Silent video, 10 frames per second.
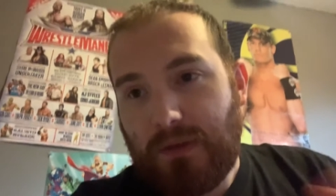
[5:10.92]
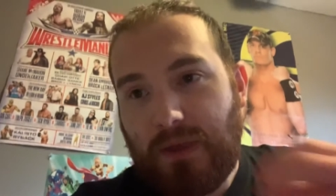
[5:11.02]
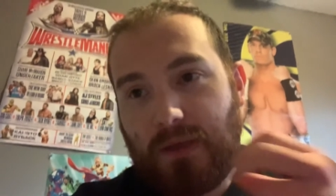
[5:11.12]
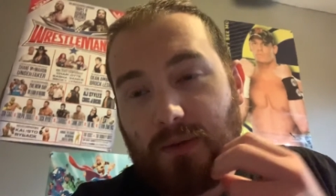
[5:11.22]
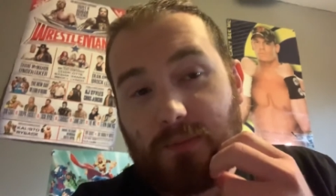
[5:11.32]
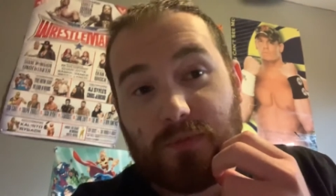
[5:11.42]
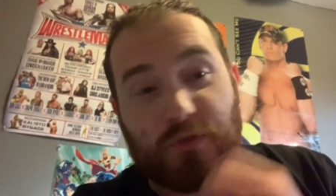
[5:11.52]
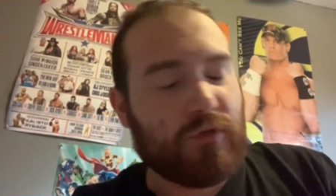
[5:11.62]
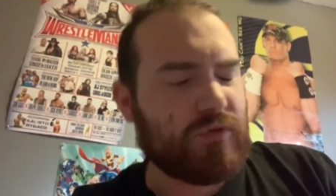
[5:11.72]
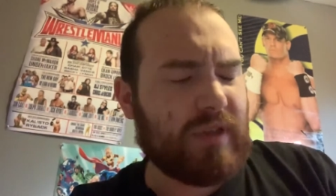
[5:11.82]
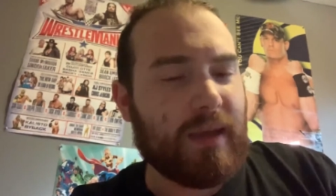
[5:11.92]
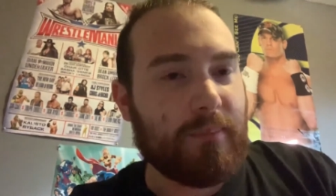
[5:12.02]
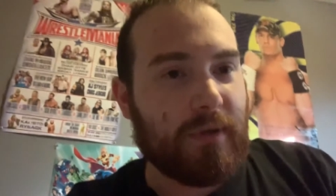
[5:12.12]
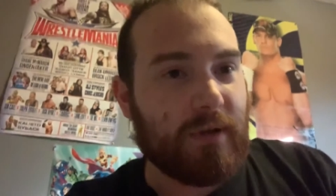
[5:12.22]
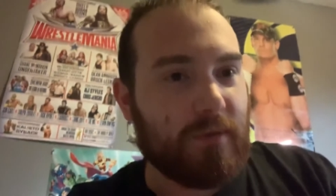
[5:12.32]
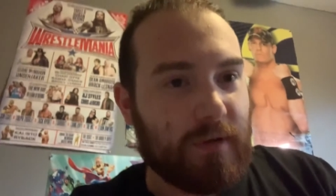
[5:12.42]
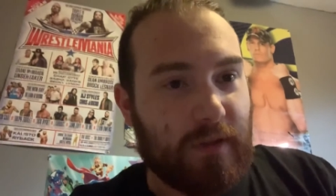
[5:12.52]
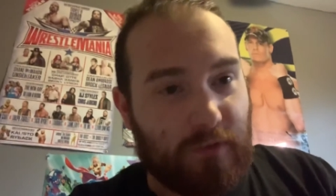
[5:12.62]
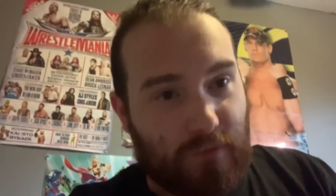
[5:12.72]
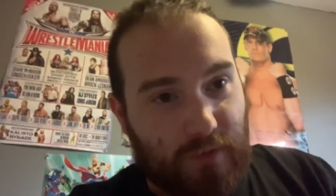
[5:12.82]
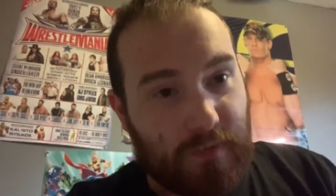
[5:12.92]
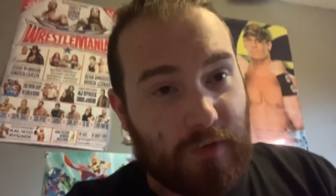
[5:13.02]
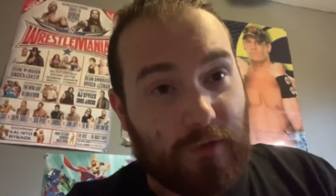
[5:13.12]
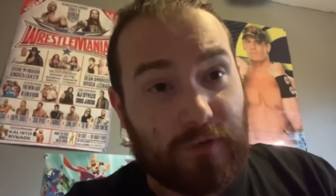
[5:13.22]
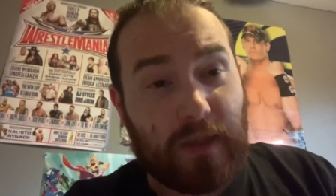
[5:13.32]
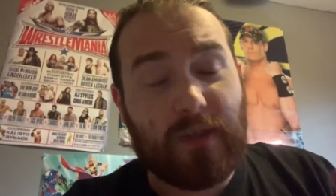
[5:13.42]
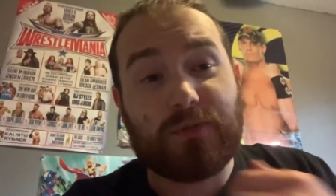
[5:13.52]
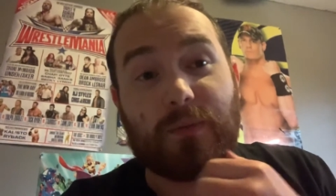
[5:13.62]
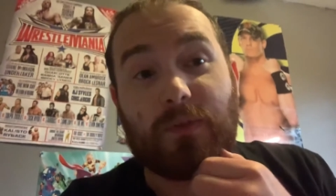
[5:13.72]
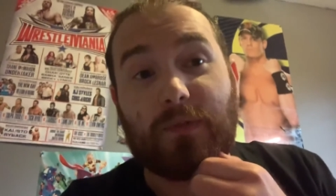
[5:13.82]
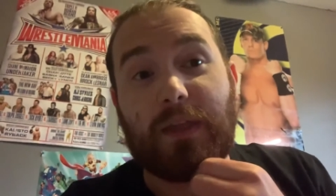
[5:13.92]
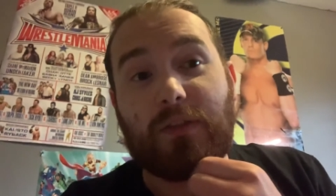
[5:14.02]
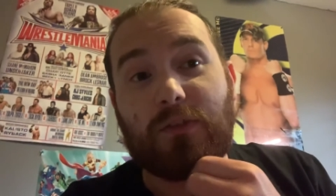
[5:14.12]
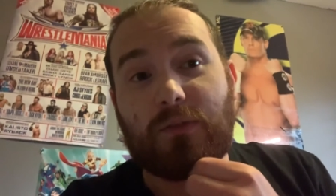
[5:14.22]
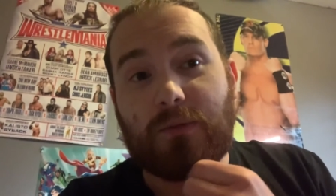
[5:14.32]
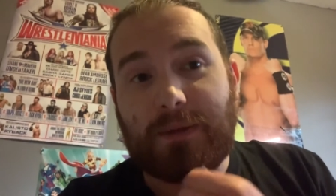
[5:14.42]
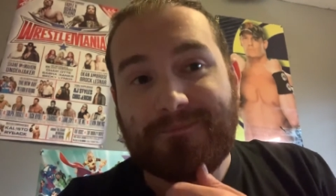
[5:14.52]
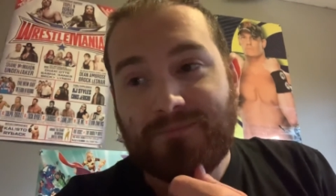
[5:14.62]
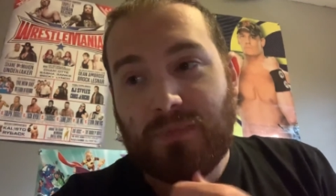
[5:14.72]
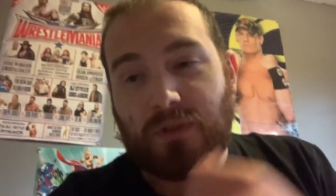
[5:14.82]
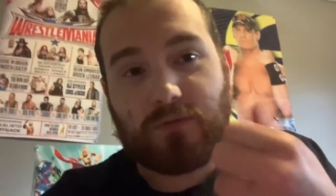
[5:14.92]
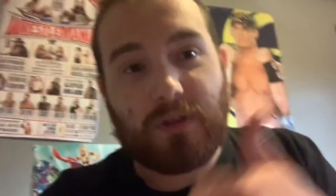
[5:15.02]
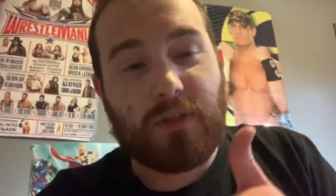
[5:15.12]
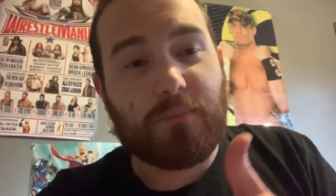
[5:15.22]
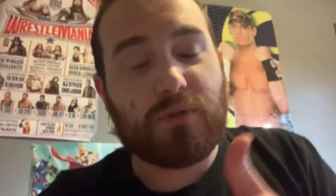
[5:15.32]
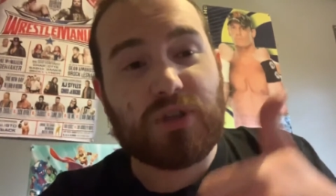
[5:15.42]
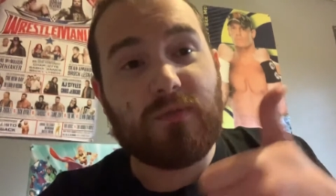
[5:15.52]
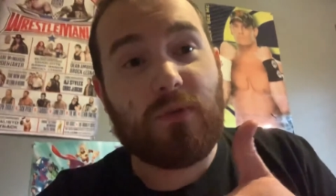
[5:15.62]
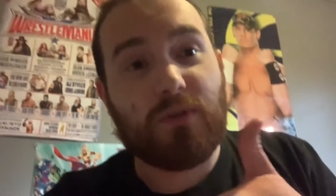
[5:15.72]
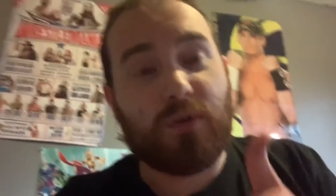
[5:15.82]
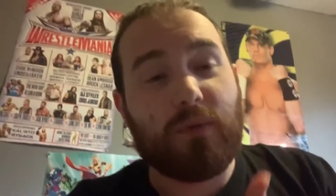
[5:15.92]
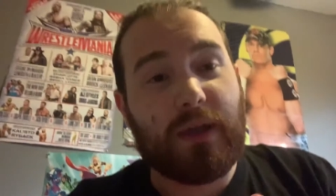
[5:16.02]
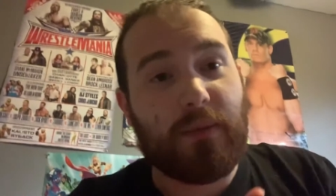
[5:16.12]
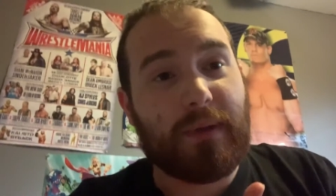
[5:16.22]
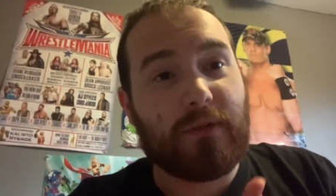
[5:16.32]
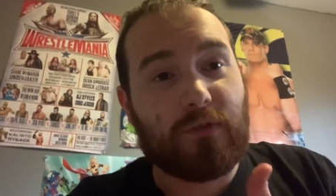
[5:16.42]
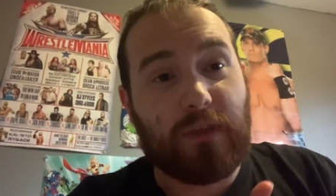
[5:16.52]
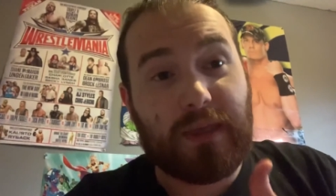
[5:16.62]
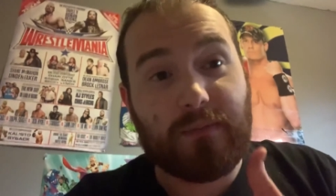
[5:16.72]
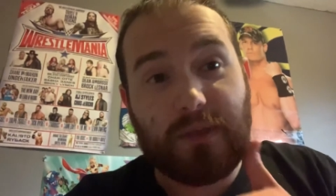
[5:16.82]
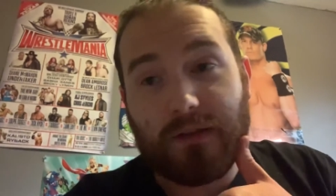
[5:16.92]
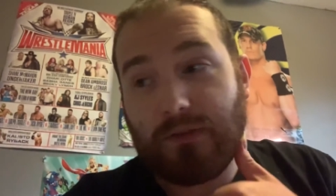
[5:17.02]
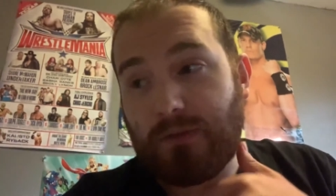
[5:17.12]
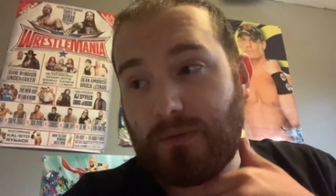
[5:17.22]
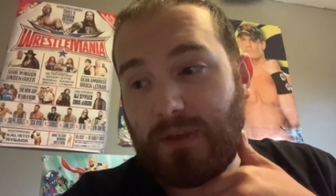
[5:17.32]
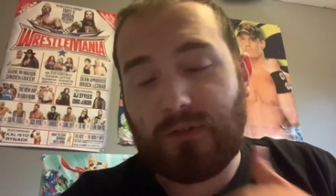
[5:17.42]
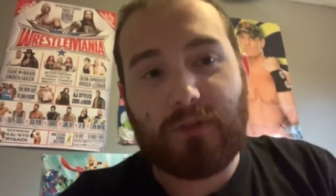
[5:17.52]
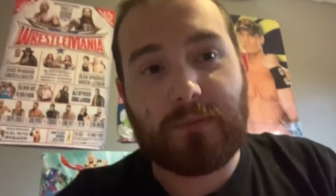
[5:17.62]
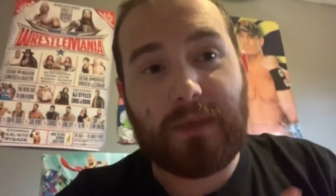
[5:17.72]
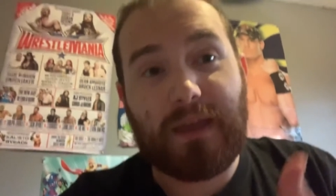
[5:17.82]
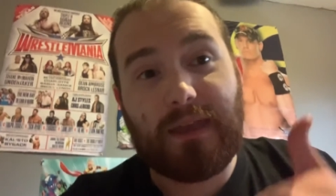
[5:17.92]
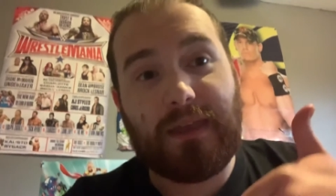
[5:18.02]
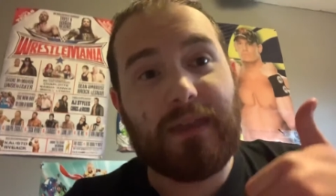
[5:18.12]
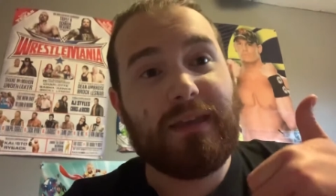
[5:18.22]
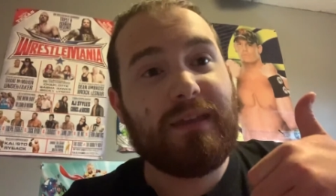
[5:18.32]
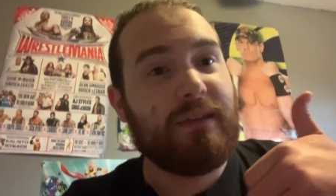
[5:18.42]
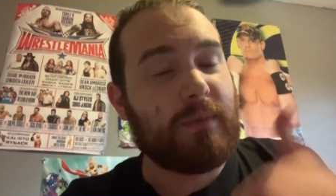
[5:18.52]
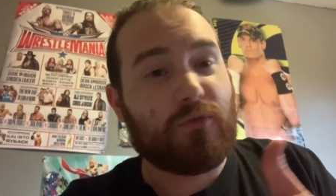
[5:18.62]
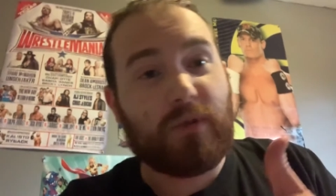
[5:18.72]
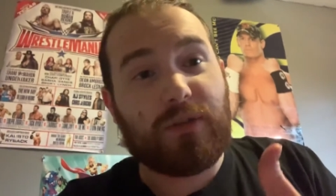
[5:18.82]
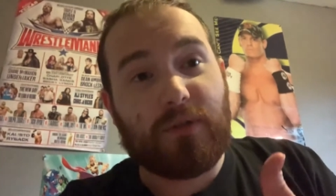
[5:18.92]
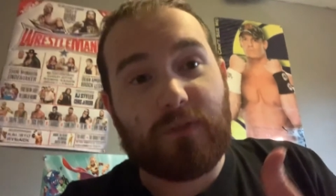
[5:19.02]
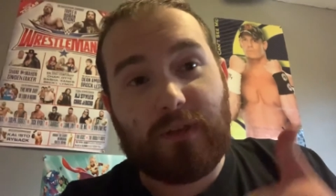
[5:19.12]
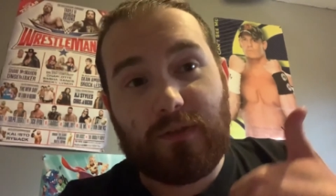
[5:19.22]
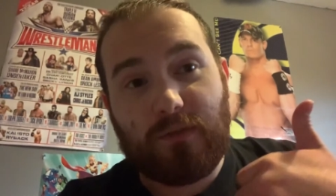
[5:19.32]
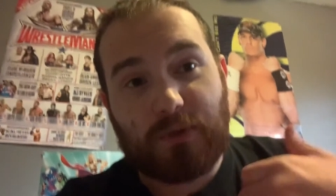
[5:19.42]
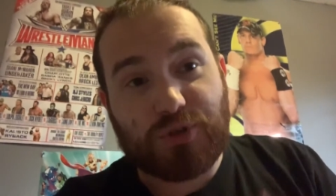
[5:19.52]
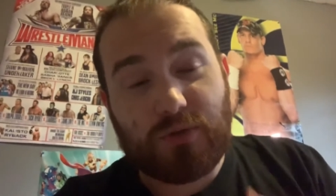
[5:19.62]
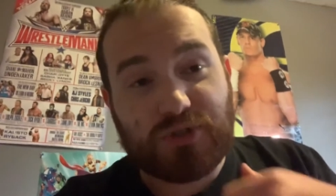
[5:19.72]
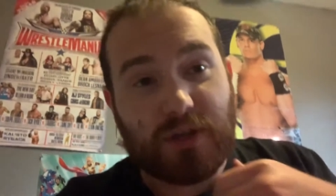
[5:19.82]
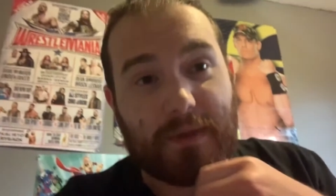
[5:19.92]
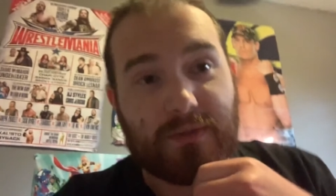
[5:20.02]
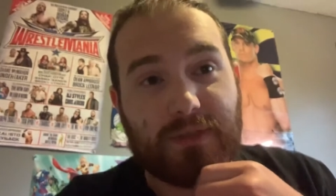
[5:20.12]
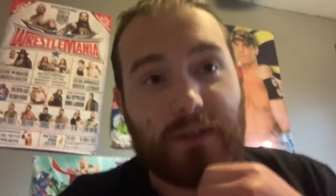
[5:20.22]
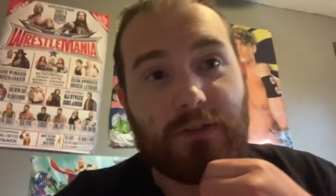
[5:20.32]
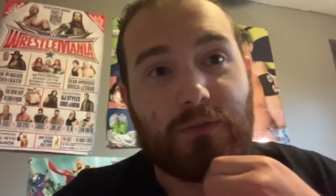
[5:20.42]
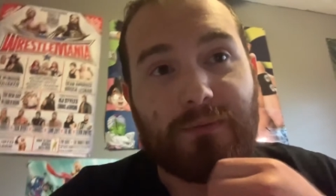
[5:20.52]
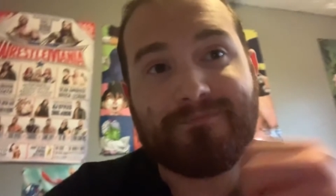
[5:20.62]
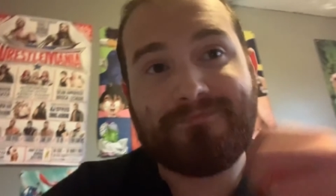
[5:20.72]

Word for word: you know, there's no time period where he's leaving his daytime job and stuff like that. So, greatly appreciate if you all go help out Skeem there. So he's an awesome guy makes great content. So make sure you all check him out there. So